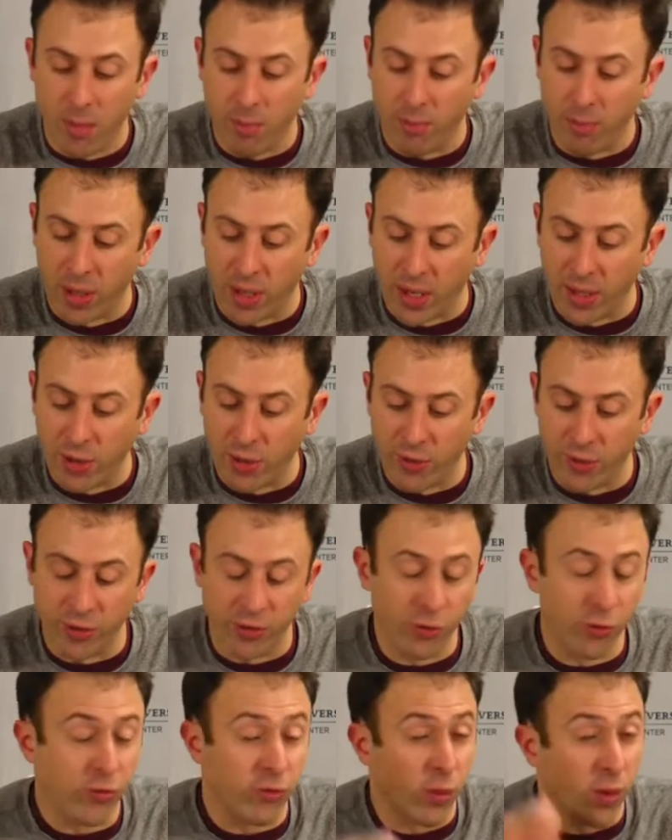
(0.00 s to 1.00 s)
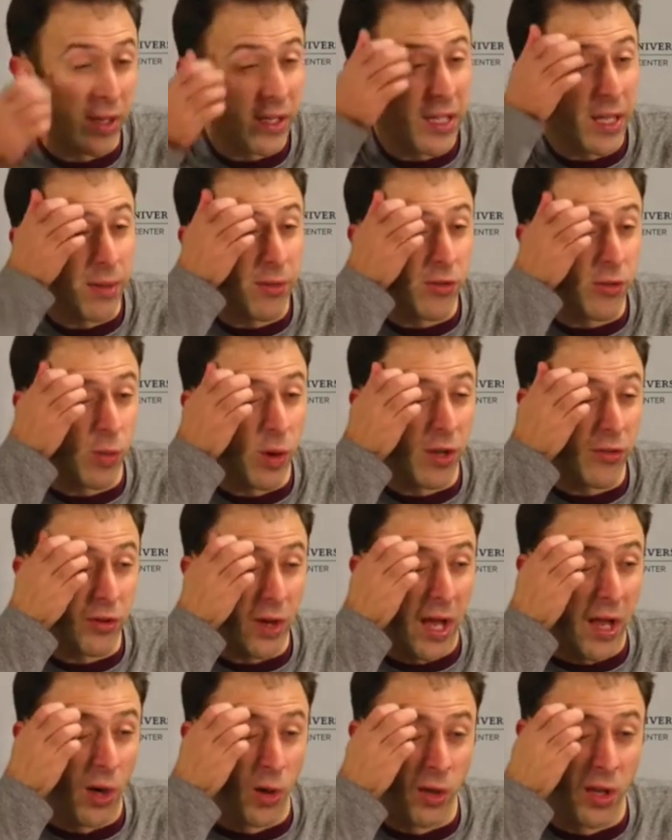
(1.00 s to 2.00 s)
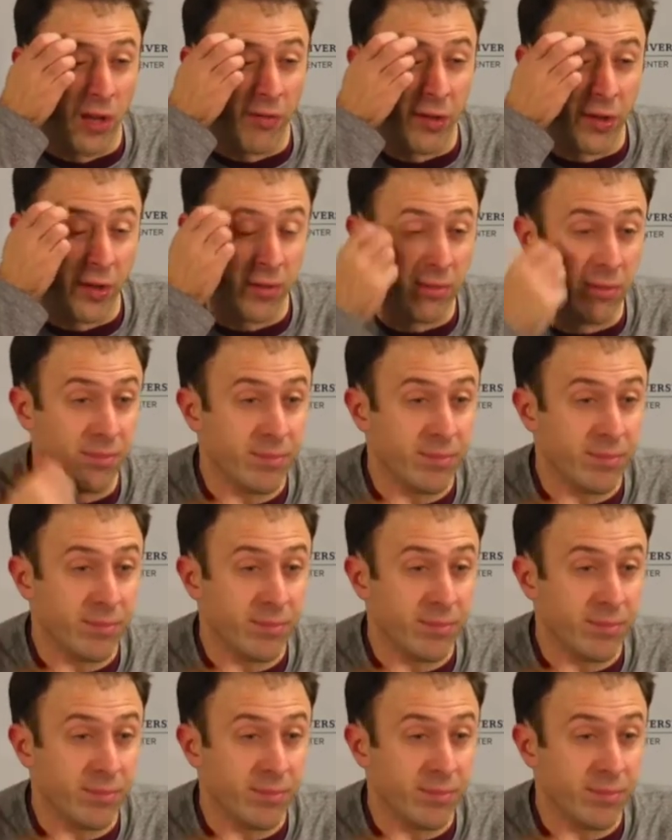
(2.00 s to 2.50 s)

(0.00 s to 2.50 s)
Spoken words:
But I know they're doing 20 games as well, so I don't love it.